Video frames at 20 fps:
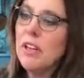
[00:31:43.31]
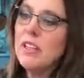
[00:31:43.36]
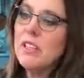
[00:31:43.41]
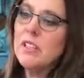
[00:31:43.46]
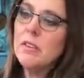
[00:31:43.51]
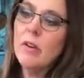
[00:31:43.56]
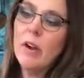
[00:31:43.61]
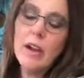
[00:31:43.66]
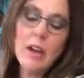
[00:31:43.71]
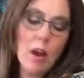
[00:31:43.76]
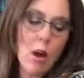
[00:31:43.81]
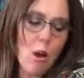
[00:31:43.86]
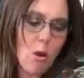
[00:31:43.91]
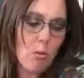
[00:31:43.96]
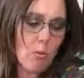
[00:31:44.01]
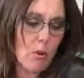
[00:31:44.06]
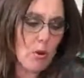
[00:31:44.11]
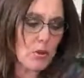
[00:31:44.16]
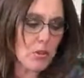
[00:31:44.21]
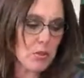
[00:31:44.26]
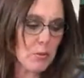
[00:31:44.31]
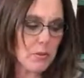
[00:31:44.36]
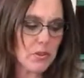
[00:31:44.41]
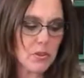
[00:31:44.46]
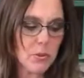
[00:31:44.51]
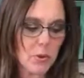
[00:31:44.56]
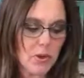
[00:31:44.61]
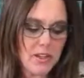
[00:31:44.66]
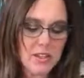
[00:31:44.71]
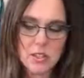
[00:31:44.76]
So I almost was
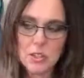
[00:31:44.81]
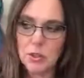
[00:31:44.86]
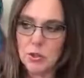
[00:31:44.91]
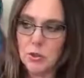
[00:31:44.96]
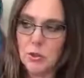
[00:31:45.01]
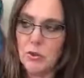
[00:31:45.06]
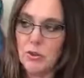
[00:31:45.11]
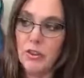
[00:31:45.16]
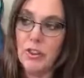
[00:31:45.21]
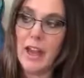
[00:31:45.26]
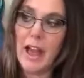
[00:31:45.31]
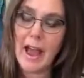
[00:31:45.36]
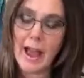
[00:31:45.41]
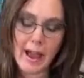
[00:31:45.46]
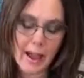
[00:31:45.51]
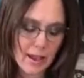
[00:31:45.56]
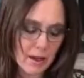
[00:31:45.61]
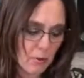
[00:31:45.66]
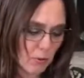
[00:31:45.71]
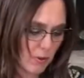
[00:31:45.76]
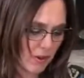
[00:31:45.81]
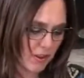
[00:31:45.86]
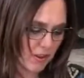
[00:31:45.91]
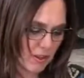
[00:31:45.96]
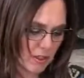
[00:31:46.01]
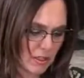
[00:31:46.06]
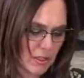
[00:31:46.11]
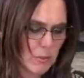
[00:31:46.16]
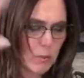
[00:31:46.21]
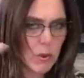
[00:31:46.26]
going to do that with
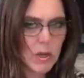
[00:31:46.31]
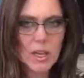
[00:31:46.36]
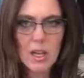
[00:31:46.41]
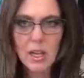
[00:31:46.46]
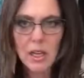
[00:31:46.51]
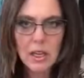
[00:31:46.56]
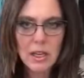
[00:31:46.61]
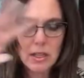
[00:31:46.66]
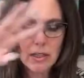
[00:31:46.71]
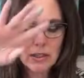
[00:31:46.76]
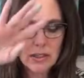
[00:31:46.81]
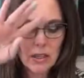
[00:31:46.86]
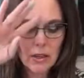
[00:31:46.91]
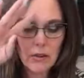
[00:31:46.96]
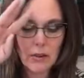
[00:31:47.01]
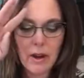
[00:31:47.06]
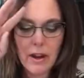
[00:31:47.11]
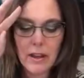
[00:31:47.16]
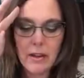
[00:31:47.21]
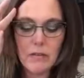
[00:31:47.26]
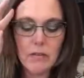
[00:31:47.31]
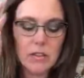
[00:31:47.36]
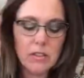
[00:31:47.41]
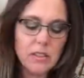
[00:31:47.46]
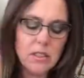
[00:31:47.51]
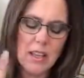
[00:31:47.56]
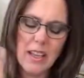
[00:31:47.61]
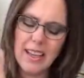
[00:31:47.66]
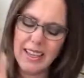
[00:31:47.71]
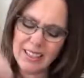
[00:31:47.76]
this one until I
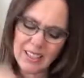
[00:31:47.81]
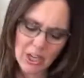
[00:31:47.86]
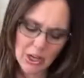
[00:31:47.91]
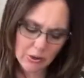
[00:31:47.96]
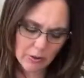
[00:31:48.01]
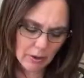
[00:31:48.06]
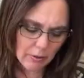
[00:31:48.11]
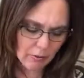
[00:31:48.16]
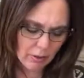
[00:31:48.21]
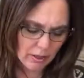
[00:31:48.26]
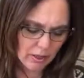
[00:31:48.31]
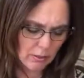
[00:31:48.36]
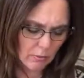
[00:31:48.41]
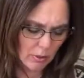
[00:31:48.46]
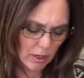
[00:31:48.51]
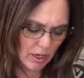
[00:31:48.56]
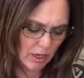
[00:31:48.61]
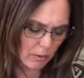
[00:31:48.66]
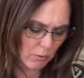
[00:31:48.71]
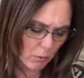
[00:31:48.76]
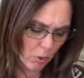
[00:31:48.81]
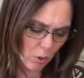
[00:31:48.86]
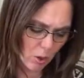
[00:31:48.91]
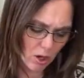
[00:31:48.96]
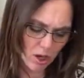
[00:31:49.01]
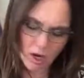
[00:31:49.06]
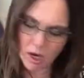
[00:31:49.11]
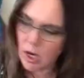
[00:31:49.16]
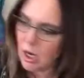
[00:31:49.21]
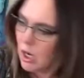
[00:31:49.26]
was like, no, I really want it
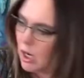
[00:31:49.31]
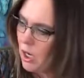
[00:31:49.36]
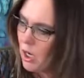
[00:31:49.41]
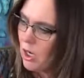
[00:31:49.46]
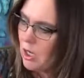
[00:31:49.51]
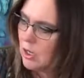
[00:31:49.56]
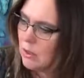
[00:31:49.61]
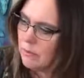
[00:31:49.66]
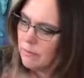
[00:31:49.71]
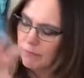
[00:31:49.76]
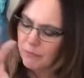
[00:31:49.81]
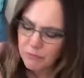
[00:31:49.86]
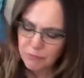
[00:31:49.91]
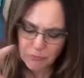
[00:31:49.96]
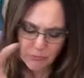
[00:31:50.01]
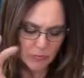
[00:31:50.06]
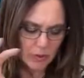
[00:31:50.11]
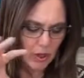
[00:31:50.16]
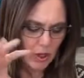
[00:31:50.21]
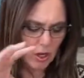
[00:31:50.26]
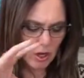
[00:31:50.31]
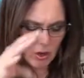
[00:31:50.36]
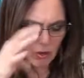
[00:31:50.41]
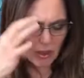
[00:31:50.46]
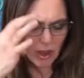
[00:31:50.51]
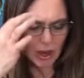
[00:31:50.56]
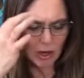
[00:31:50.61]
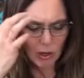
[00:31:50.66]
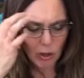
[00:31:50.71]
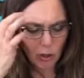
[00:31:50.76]
more, you know,
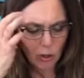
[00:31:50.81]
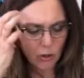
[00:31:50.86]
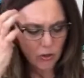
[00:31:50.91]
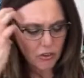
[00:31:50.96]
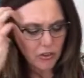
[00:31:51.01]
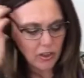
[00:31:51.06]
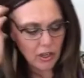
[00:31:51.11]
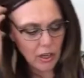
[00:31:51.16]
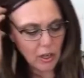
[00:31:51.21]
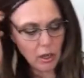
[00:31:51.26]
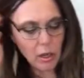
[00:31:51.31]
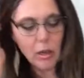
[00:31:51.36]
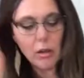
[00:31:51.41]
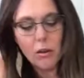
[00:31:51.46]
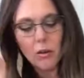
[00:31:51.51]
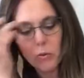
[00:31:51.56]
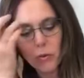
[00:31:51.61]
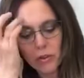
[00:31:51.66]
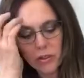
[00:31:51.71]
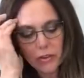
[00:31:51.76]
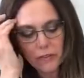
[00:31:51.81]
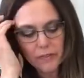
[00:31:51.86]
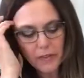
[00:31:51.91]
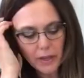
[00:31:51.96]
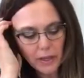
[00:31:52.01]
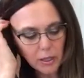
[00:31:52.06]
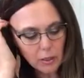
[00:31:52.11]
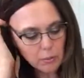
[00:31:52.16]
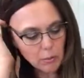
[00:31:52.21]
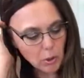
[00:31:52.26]
that earthy with the
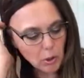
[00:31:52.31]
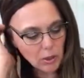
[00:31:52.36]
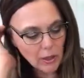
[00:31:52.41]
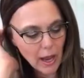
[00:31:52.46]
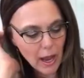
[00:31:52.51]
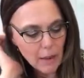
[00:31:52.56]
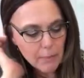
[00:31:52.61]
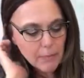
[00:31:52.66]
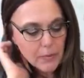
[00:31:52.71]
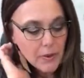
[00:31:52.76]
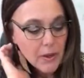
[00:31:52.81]
faded burlap.